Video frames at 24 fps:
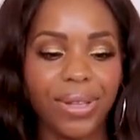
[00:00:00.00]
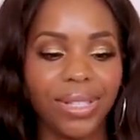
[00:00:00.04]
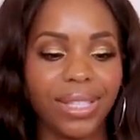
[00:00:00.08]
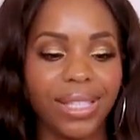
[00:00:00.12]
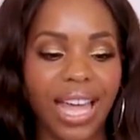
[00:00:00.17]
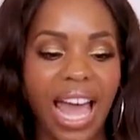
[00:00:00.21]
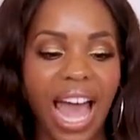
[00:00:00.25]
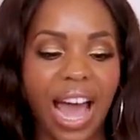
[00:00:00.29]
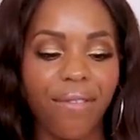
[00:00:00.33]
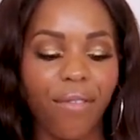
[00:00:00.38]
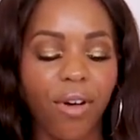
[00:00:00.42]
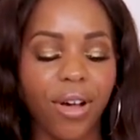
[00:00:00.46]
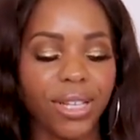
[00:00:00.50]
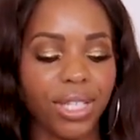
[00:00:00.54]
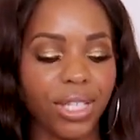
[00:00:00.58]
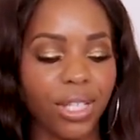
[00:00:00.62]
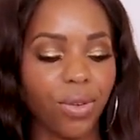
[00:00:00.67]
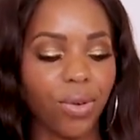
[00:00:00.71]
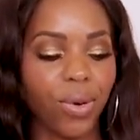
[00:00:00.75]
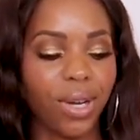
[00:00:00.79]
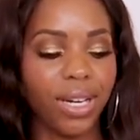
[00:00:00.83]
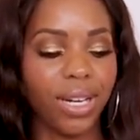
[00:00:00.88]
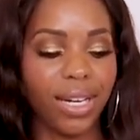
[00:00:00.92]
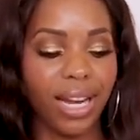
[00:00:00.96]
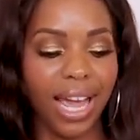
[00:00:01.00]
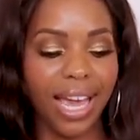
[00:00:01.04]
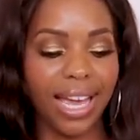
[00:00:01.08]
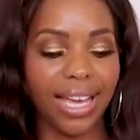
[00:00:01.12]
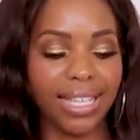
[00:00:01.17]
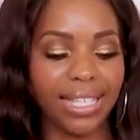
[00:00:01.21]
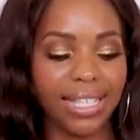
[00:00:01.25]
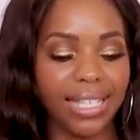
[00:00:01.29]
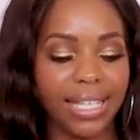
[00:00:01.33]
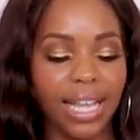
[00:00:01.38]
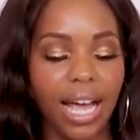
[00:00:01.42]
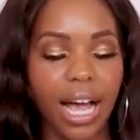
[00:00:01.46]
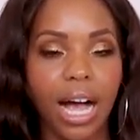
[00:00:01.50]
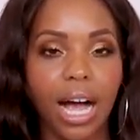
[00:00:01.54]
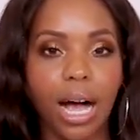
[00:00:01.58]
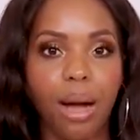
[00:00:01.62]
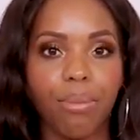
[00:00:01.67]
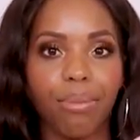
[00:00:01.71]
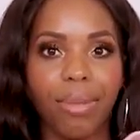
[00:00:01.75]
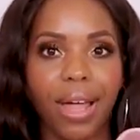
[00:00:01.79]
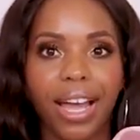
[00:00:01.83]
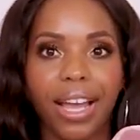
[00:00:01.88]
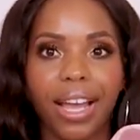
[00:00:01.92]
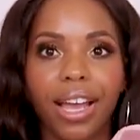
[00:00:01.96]
They have also a nice
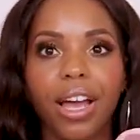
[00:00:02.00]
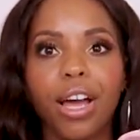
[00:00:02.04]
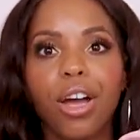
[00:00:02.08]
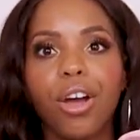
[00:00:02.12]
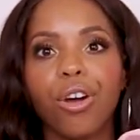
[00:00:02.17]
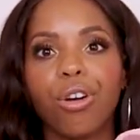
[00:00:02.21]
like